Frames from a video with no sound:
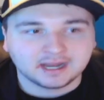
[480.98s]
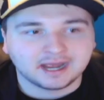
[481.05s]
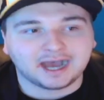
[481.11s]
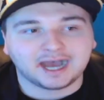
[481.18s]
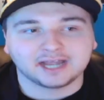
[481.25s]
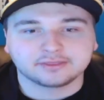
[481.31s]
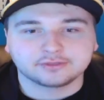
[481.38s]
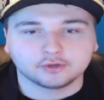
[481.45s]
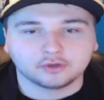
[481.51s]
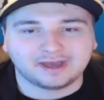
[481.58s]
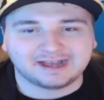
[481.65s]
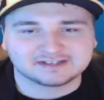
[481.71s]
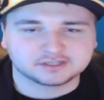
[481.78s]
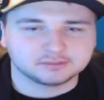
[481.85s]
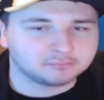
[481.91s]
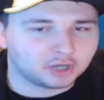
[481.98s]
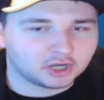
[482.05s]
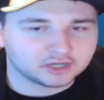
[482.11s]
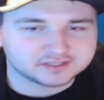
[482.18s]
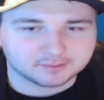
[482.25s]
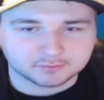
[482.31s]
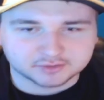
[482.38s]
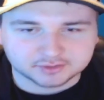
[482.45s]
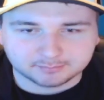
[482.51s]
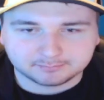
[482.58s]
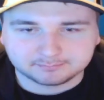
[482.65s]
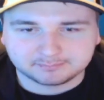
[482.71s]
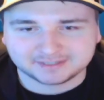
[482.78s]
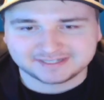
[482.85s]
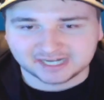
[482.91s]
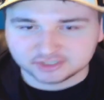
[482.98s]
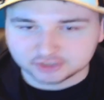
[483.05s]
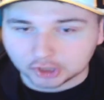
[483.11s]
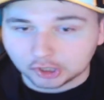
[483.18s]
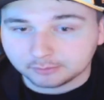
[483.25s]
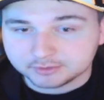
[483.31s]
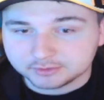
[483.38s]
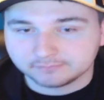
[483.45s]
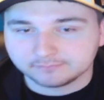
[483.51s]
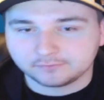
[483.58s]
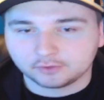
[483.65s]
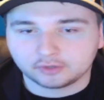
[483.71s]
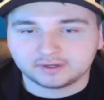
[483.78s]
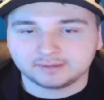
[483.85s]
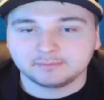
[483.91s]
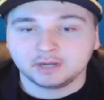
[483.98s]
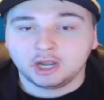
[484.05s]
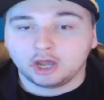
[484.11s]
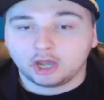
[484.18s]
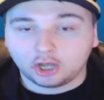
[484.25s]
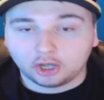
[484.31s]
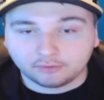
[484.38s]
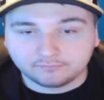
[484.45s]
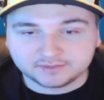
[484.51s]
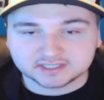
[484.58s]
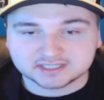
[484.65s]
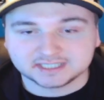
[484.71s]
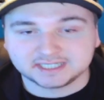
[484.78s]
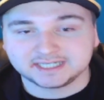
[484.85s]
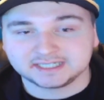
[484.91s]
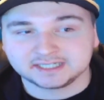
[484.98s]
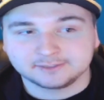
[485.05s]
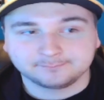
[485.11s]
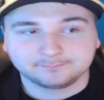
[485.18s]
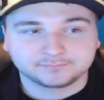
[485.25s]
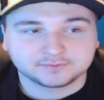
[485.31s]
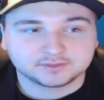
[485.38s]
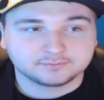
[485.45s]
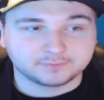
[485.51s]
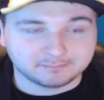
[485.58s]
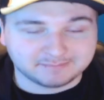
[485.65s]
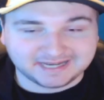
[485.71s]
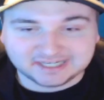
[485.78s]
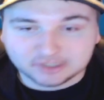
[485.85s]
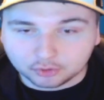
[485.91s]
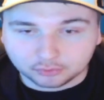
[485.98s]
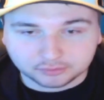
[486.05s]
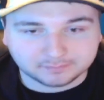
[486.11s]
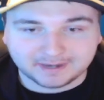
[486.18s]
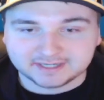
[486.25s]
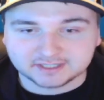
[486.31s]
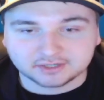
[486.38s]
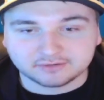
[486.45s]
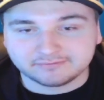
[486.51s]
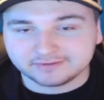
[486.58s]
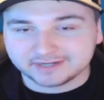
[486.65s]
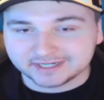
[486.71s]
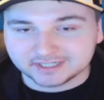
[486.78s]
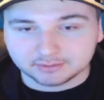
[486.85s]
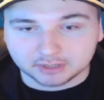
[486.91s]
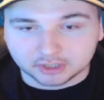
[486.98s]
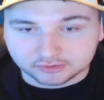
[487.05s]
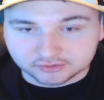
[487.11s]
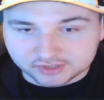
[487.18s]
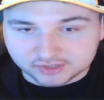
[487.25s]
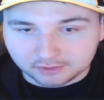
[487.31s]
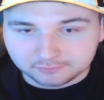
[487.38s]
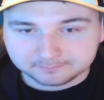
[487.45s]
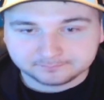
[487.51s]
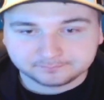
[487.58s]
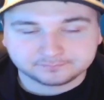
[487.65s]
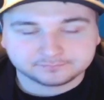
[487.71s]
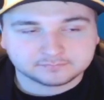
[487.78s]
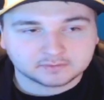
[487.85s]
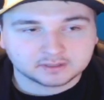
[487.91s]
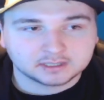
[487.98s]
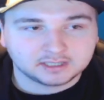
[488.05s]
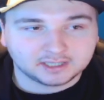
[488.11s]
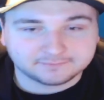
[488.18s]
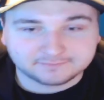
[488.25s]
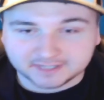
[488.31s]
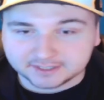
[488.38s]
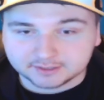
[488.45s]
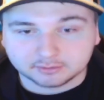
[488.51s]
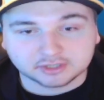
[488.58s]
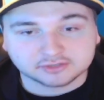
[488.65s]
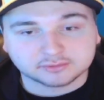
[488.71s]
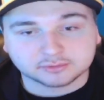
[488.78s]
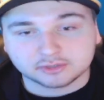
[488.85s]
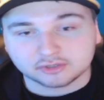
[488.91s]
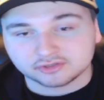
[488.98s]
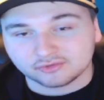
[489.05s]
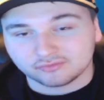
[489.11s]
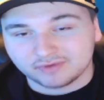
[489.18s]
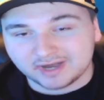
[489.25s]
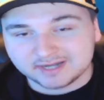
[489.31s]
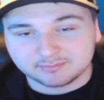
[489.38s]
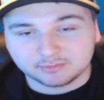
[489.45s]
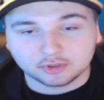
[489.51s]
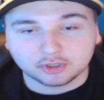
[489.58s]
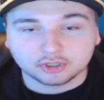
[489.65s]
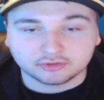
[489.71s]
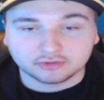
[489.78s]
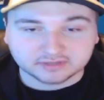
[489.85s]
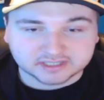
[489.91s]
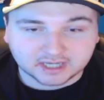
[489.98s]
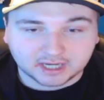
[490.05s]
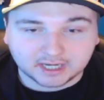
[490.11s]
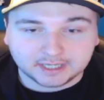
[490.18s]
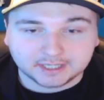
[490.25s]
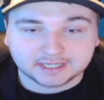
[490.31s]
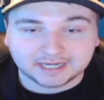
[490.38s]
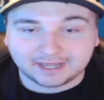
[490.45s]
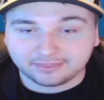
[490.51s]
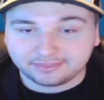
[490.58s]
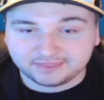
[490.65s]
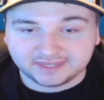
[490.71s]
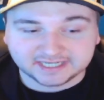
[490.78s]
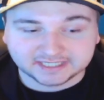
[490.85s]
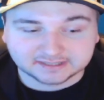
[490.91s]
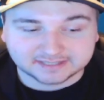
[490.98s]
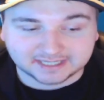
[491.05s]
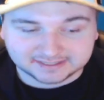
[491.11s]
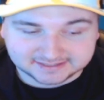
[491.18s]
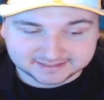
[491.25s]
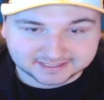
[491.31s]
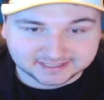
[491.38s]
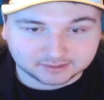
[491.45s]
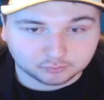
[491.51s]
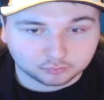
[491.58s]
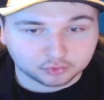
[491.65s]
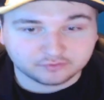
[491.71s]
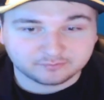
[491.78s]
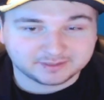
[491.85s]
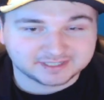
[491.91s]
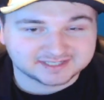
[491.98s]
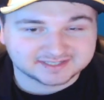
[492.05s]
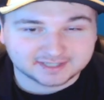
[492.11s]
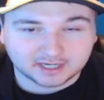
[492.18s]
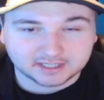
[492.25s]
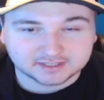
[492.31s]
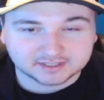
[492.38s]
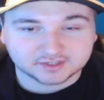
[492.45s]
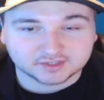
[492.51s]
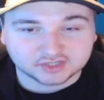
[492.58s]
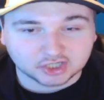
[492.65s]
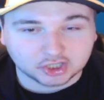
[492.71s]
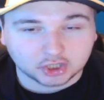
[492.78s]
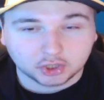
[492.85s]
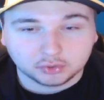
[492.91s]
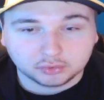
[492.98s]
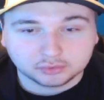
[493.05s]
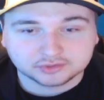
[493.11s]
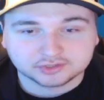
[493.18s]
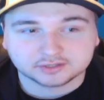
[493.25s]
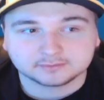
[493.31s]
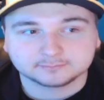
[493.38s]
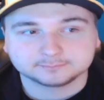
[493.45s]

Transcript: I thought Aston Martin was a potential option for him. Obviously, for me, it all depended on Fernando Alonso. If Fernando Alonso had gone to Red Bull or retired, I think that seat would have been Sainz's to lose.